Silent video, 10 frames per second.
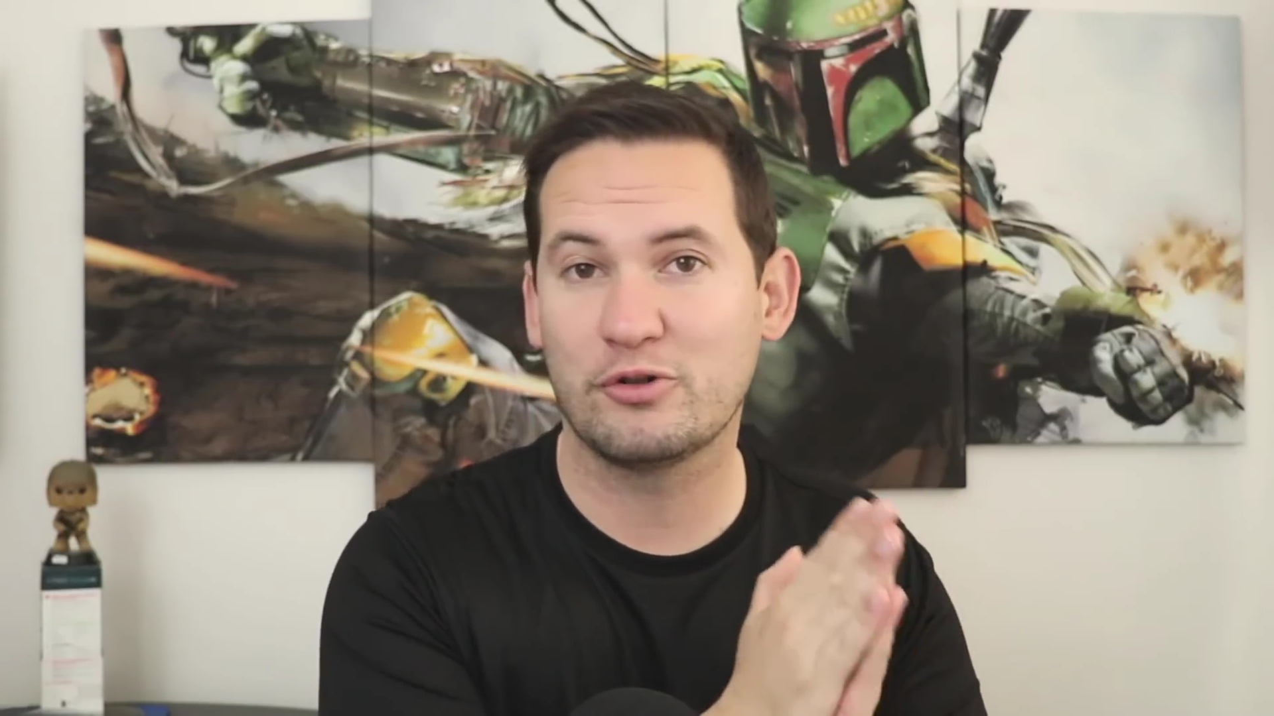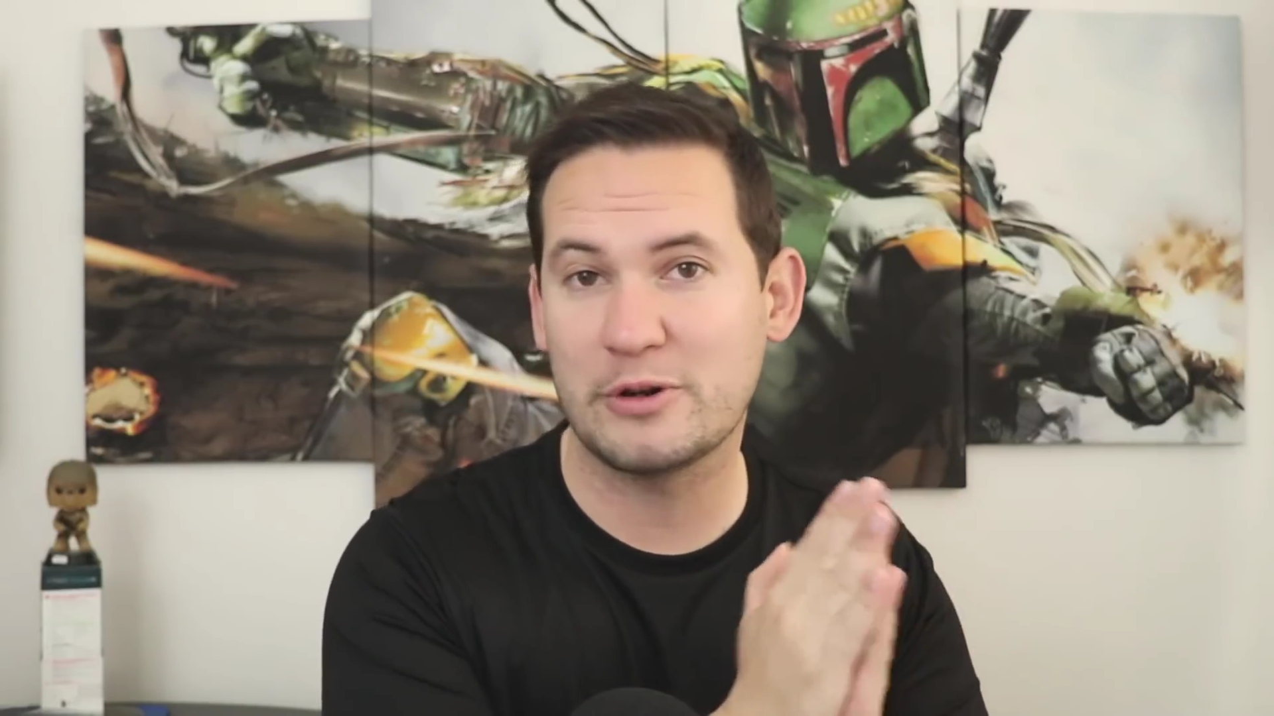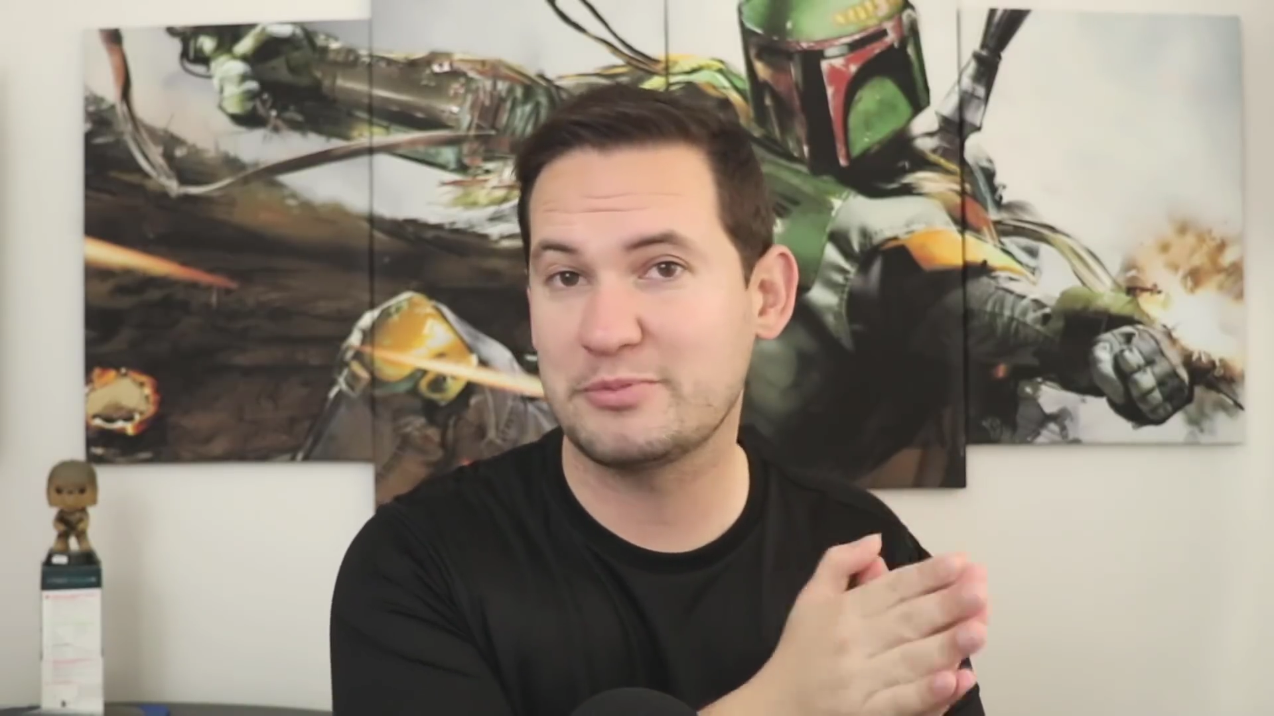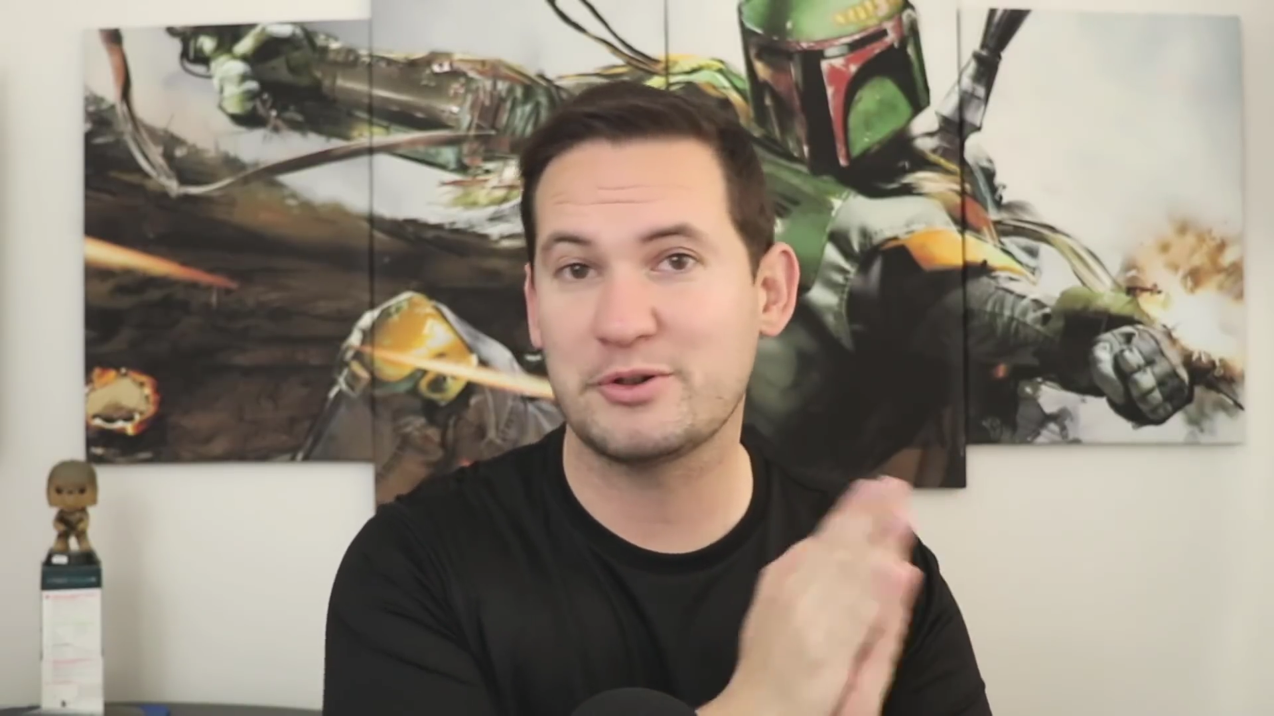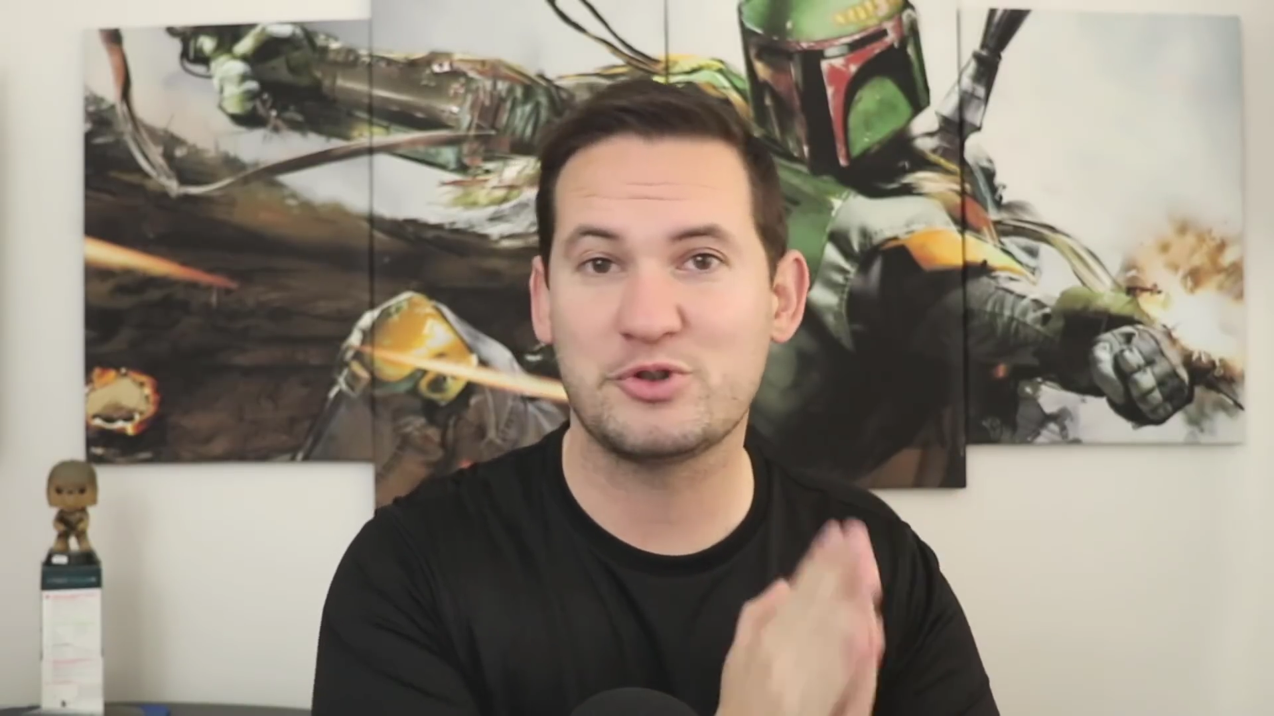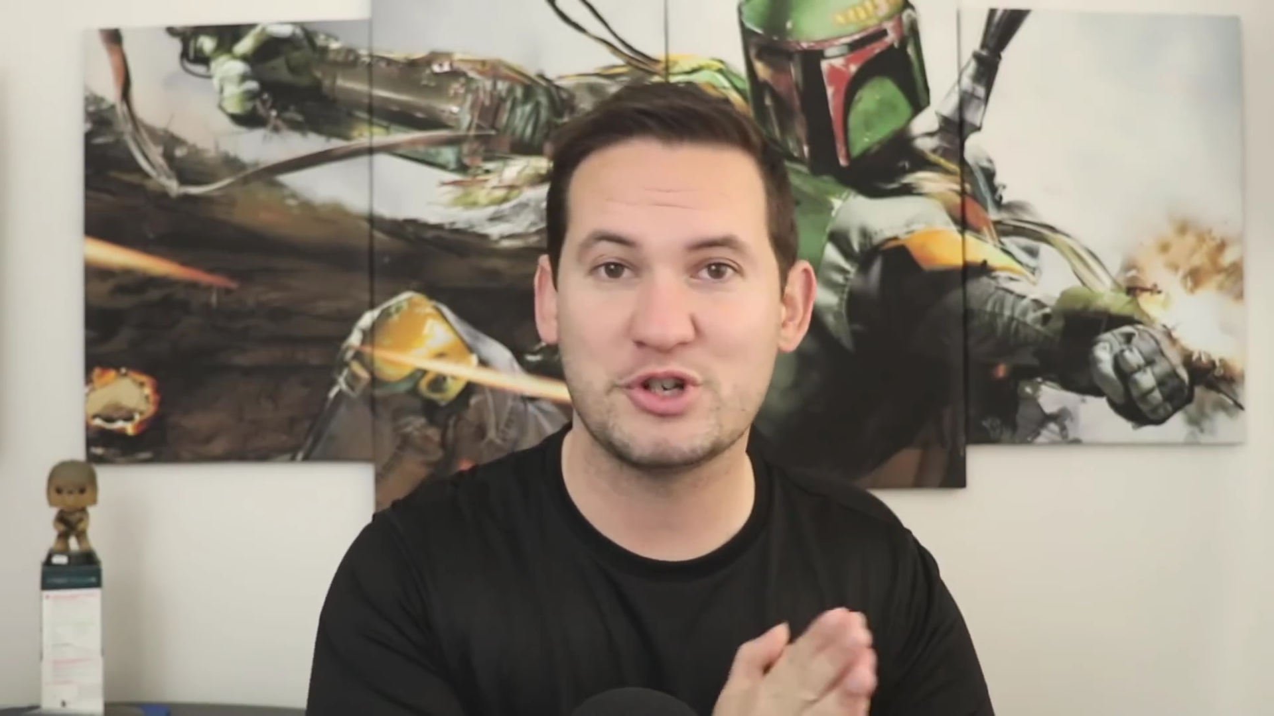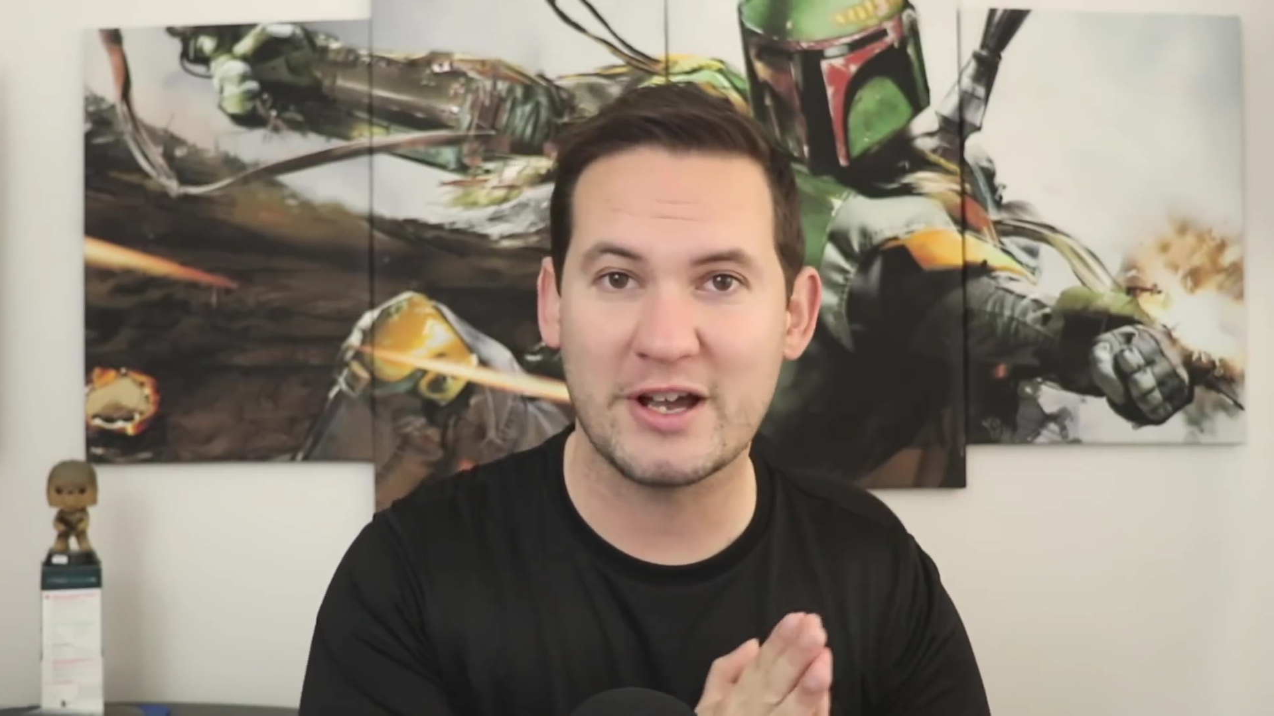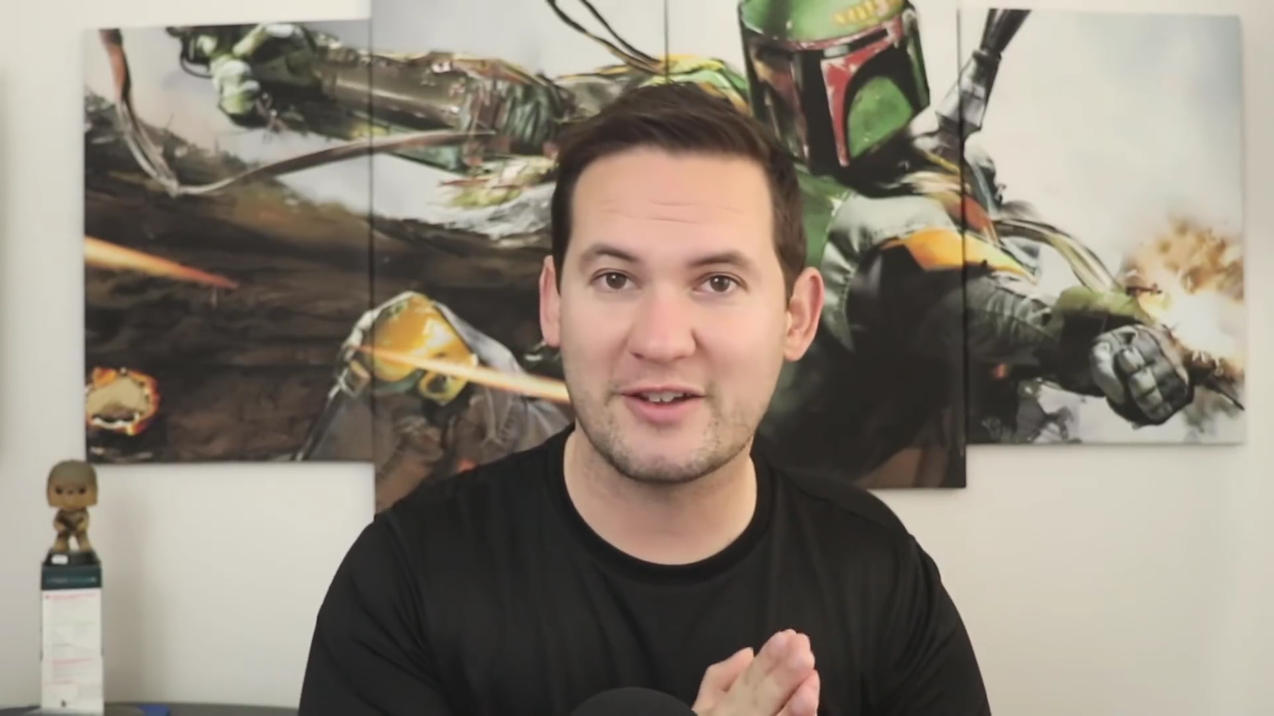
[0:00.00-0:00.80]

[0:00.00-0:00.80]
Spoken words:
Crypto Chick,